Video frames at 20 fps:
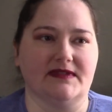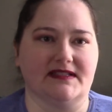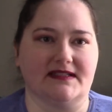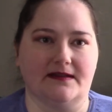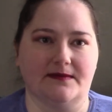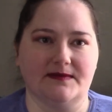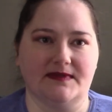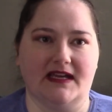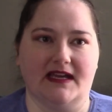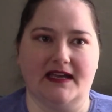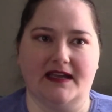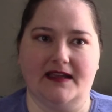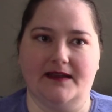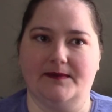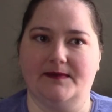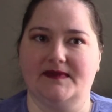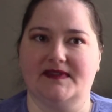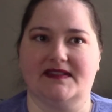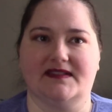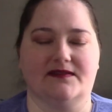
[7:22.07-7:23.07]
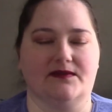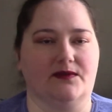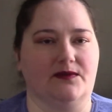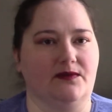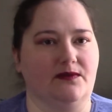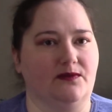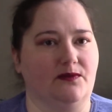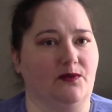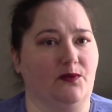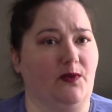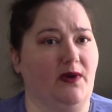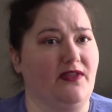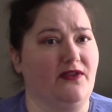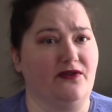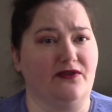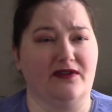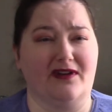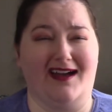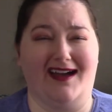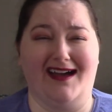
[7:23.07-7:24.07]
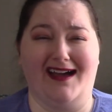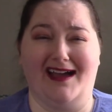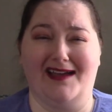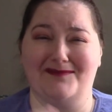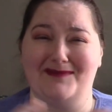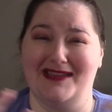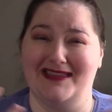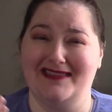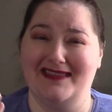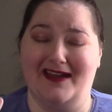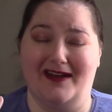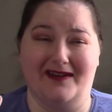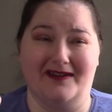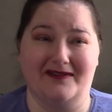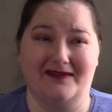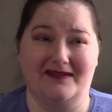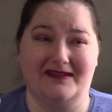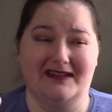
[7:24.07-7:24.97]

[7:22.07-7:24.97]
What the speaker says: Sometimes, whether or not I'm in that